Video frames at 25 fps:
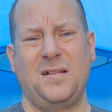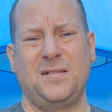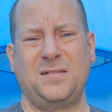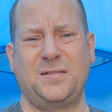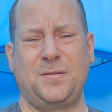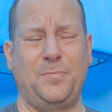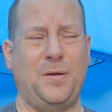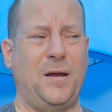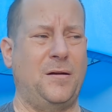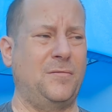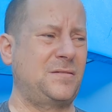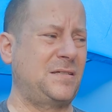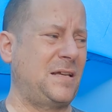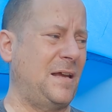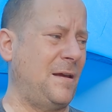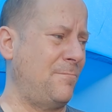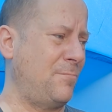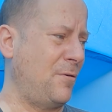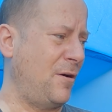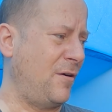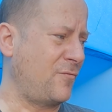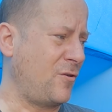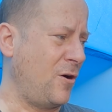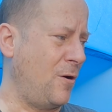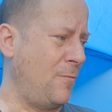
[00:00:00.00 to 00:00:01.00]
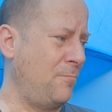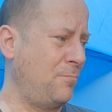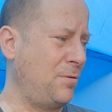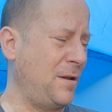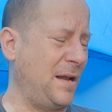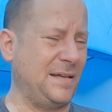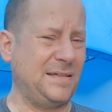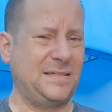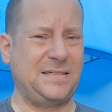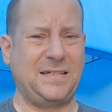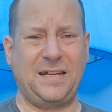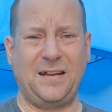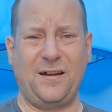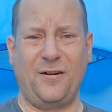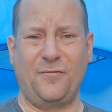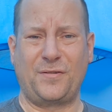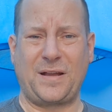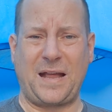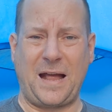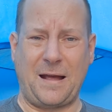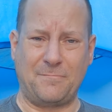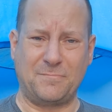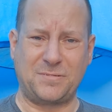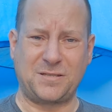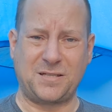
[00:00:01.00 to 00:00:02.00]
to be able to see it. But I've got plenty of
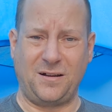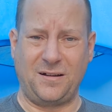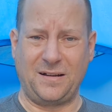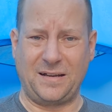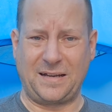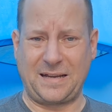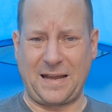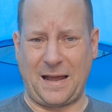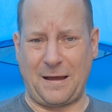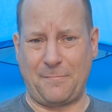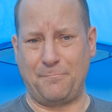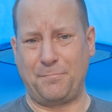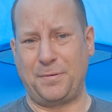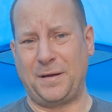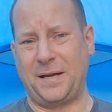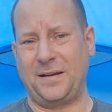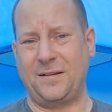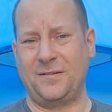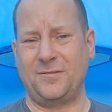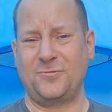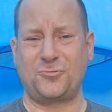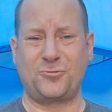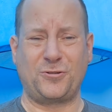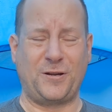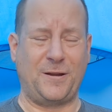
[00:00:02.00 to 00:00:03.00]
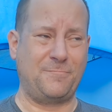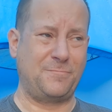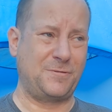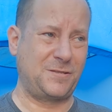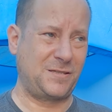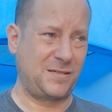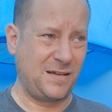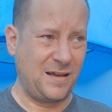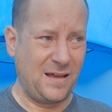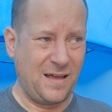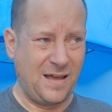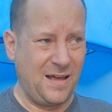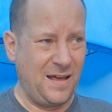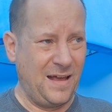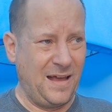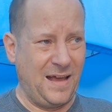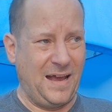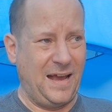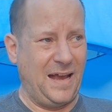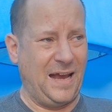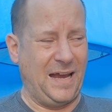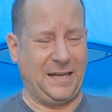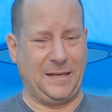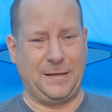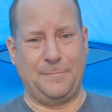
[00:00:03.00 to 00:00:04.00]
campsite camping trips
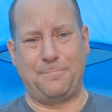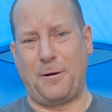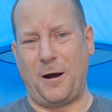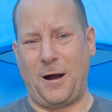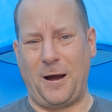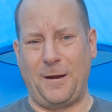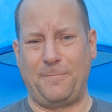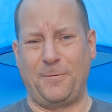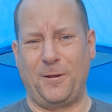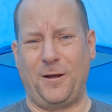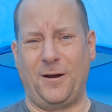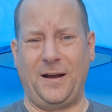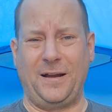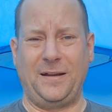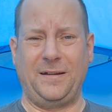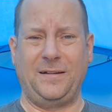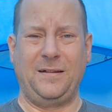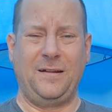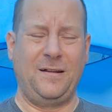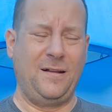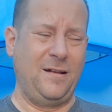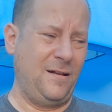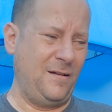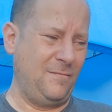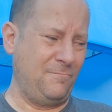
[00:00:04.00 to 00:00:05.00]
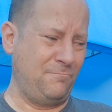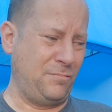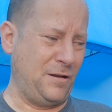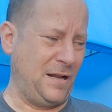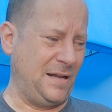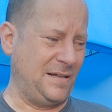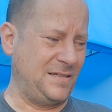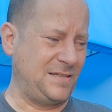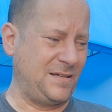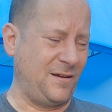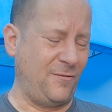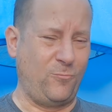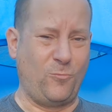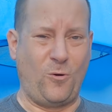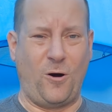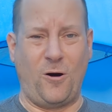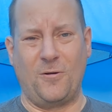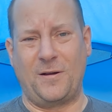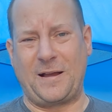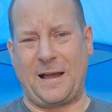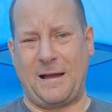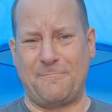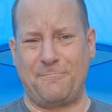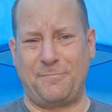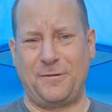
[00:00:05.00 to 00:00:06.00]
in the pipeline, plenty of
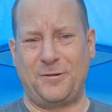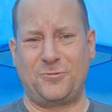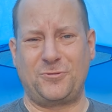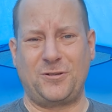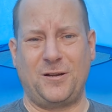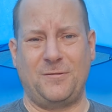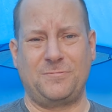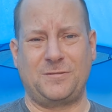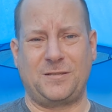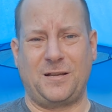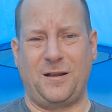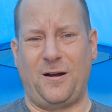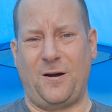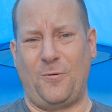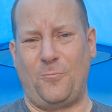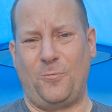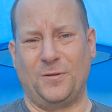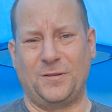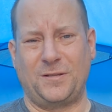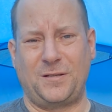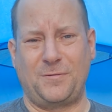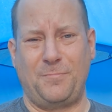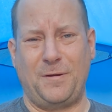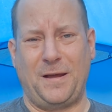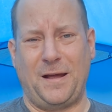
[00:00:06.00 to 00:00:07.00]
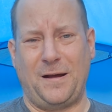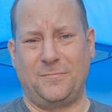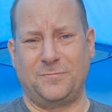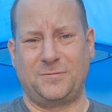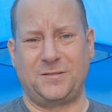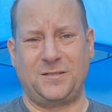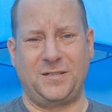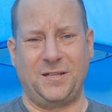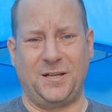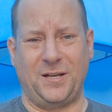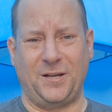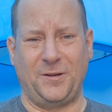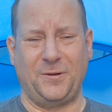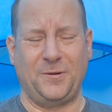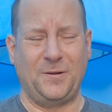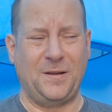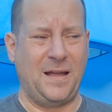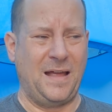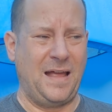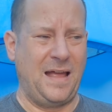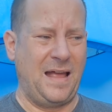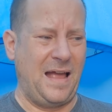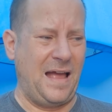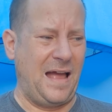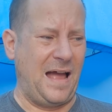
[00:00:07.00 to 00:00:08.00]
wild camping trips that I want to be able to do.
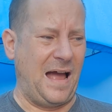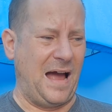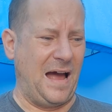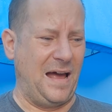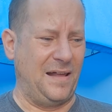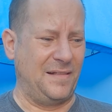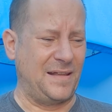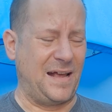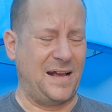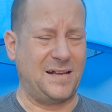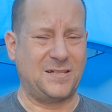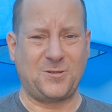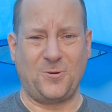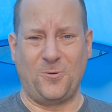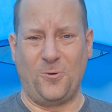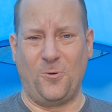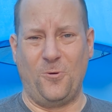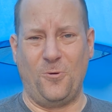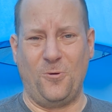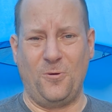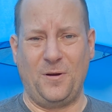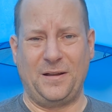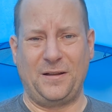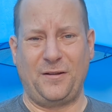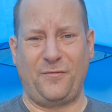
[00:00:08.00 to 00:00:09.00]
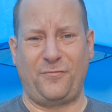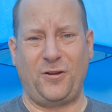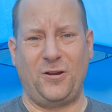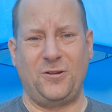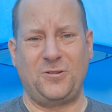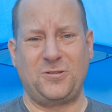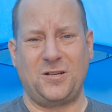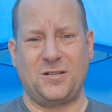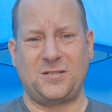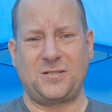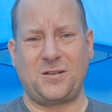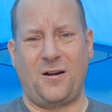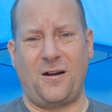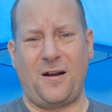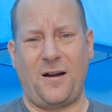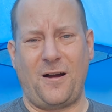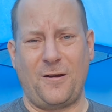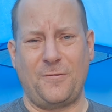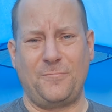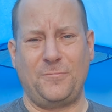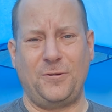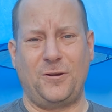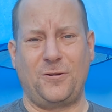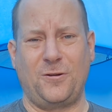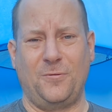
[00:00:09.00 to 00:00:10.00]
And that's all in the future. So I
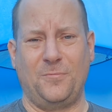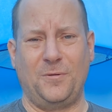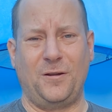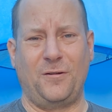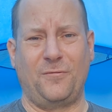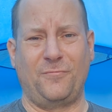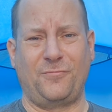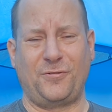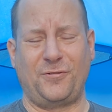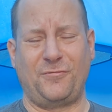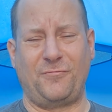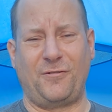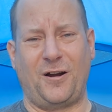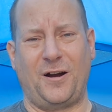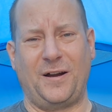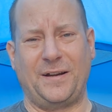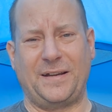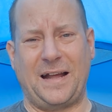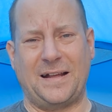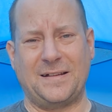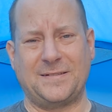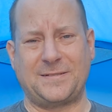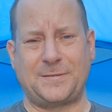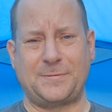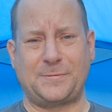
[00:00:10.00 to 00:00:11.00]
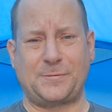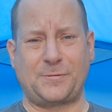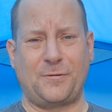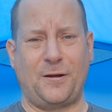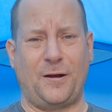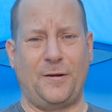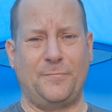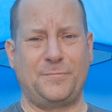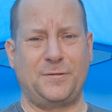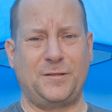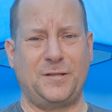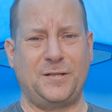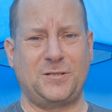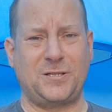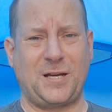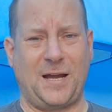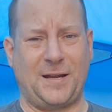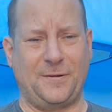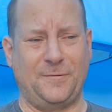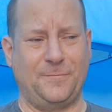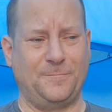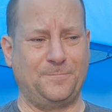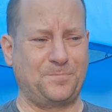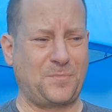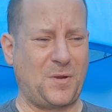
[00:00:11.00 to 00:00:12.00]
hope you come along for the ride and subscribe to the
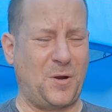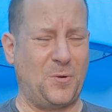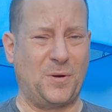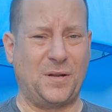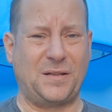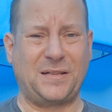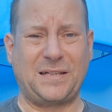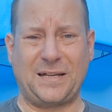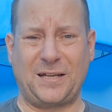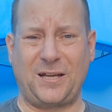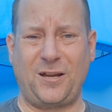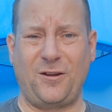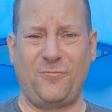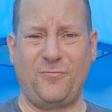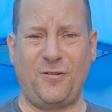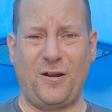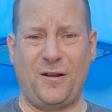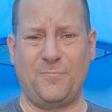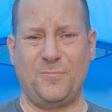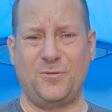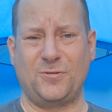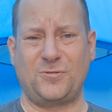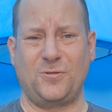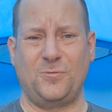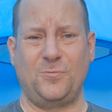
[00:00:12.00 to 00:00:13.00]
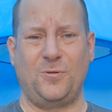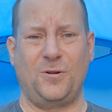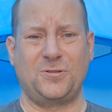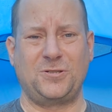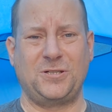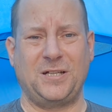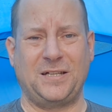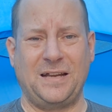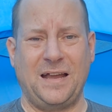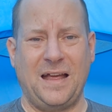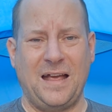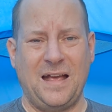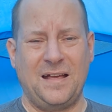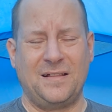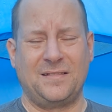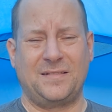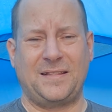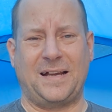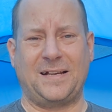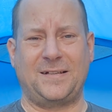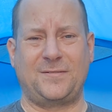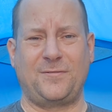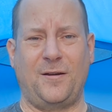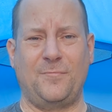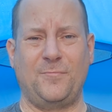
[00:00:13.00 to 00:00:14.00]
channel. I want to thank you very much for watching.
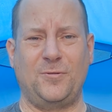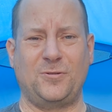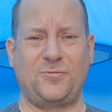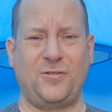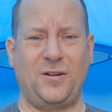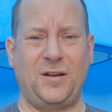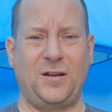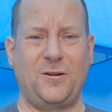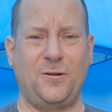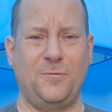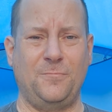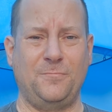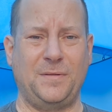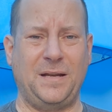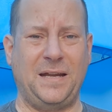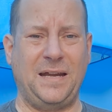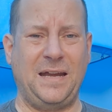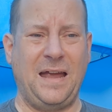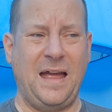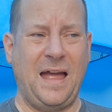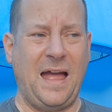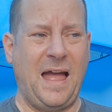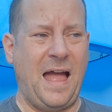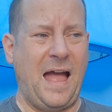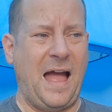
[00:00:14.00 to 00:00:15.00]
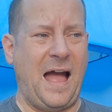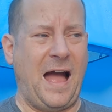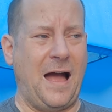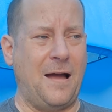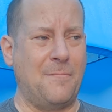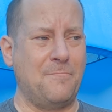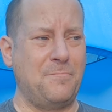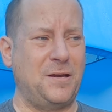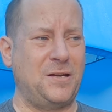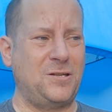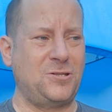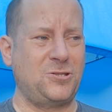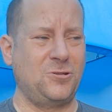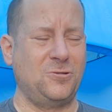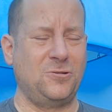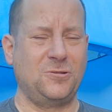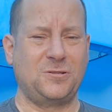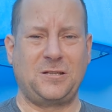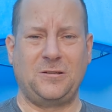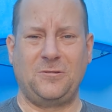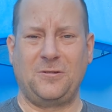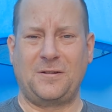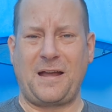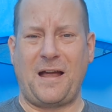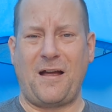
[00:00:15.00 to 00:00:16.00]
Thanks very much for your company. And be sure
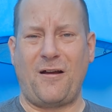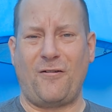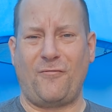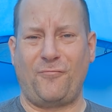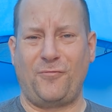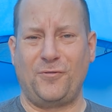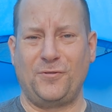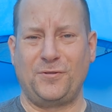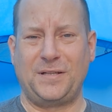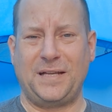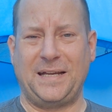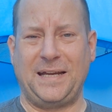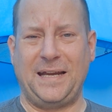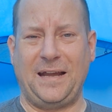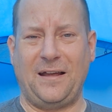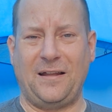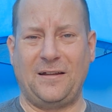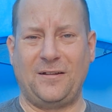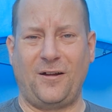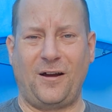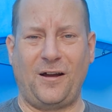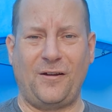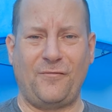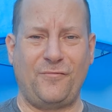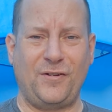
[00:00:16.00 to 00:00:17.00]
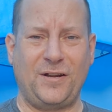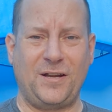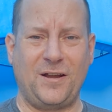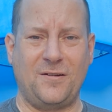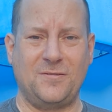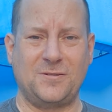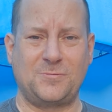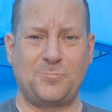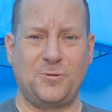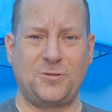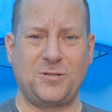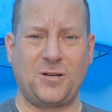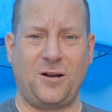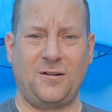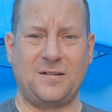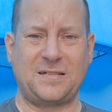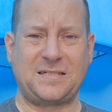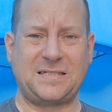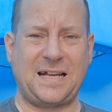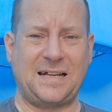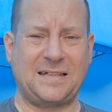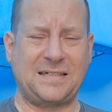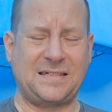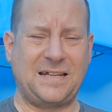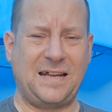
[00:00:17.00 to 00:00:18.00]
to look out for the live videos, which are
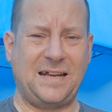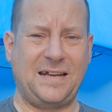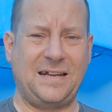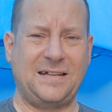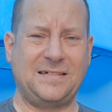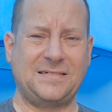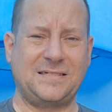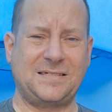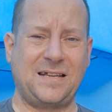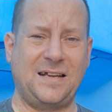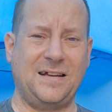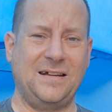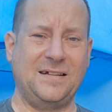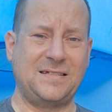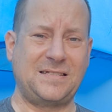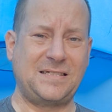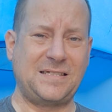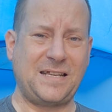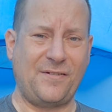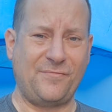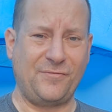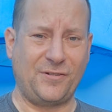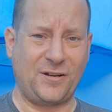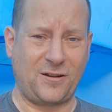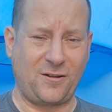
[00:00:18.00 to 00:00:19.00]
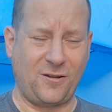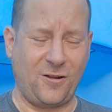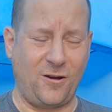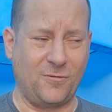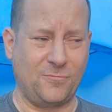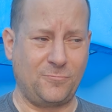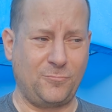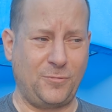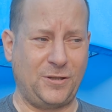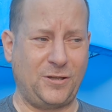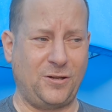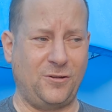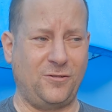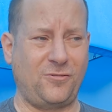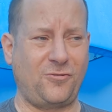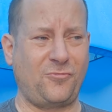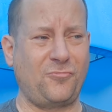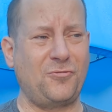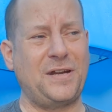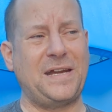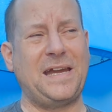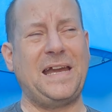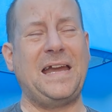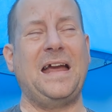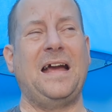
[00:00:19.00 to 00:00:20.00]
Saturdays at 7 o'clock. We do
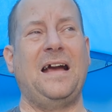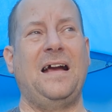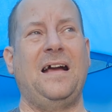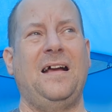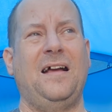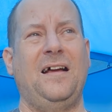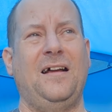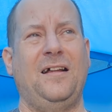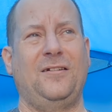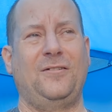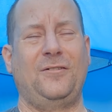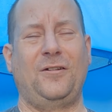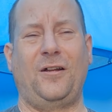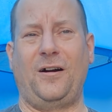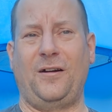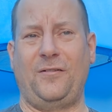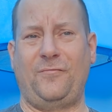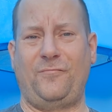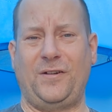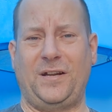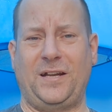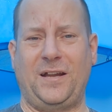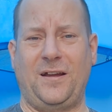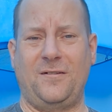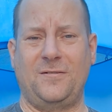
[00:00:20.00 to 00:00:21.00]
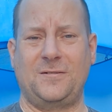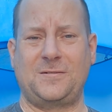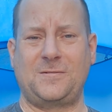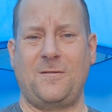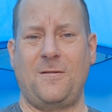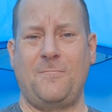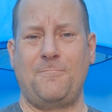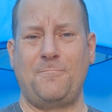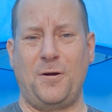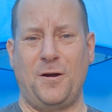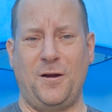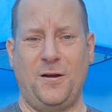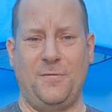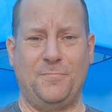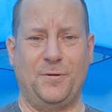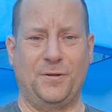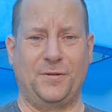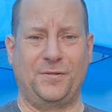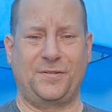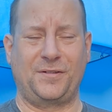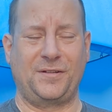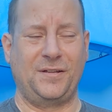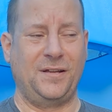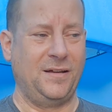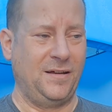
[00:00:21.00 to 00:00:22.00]
3 live videos per
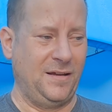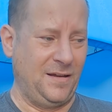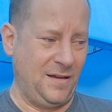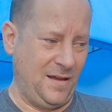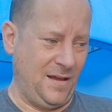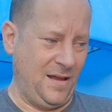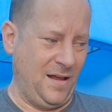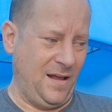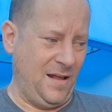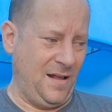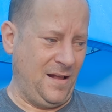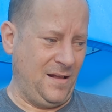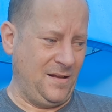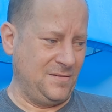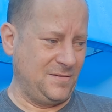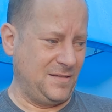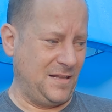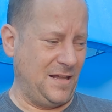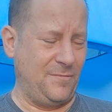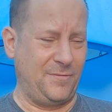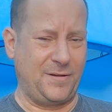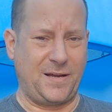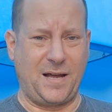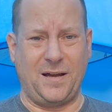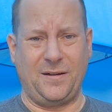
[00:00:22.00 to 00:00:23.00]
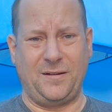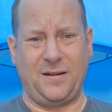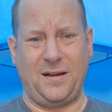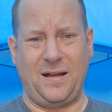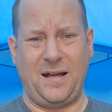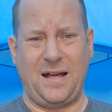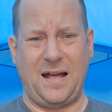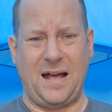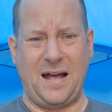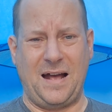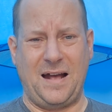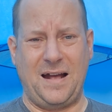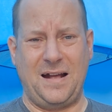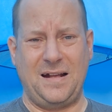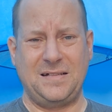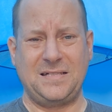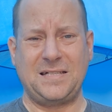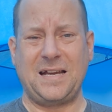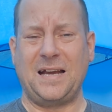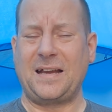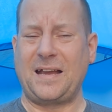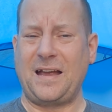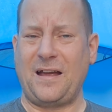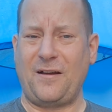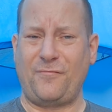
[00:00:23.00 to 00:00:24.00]
month. So there we go.
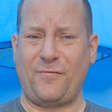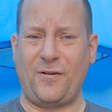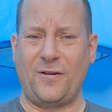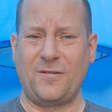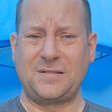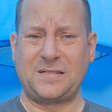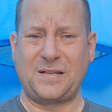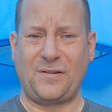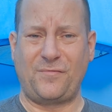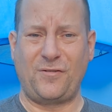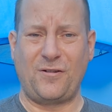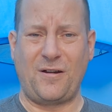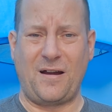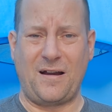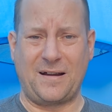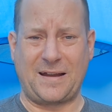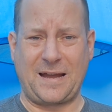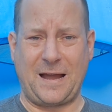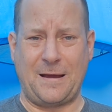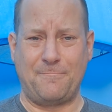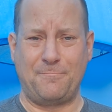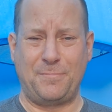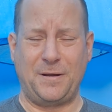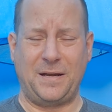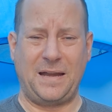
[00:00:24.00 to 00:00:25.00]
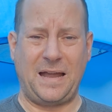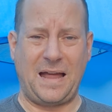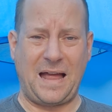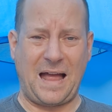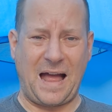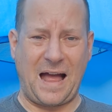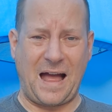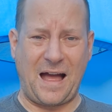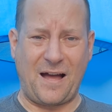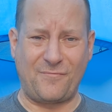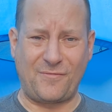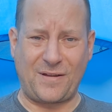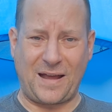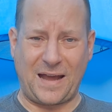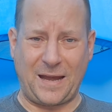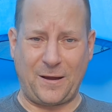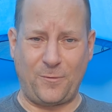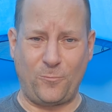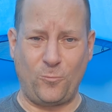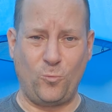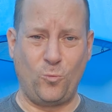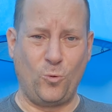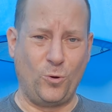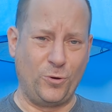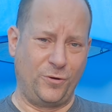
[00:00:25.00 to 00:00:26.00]
Take care, folks. If you're out camping, have a
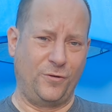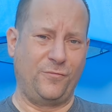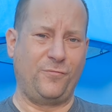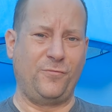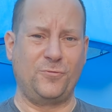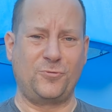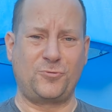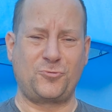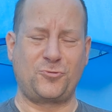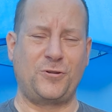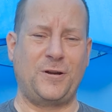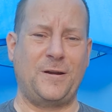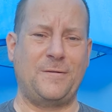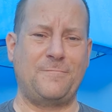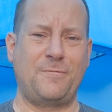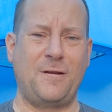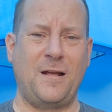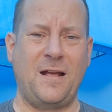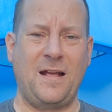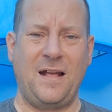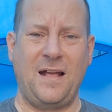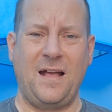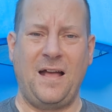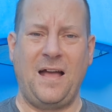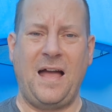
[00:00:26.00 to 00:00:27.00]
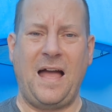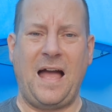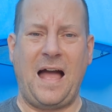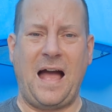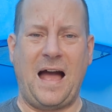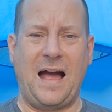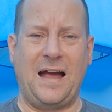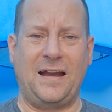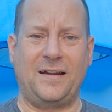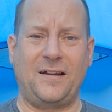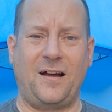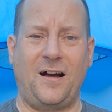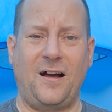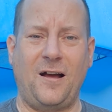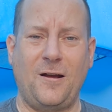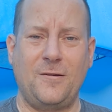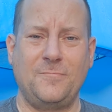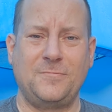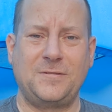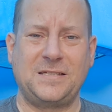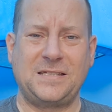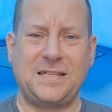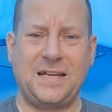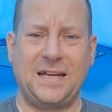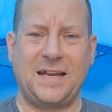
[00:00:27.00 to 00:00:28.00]
wonderful trip. And I
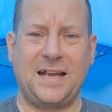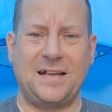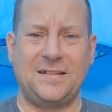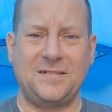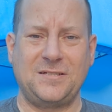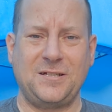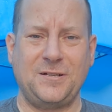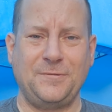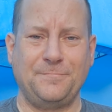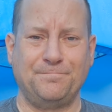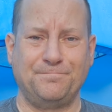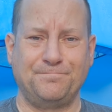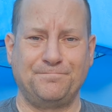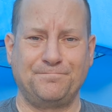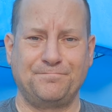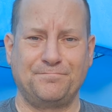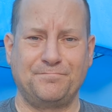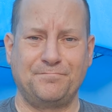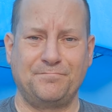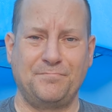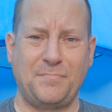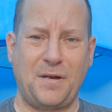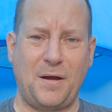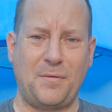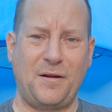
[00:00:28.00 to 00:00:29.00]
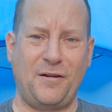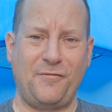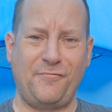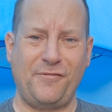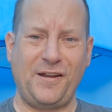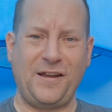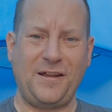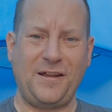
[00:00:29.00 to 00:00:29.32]
hope to see you again soon. Bye-bye for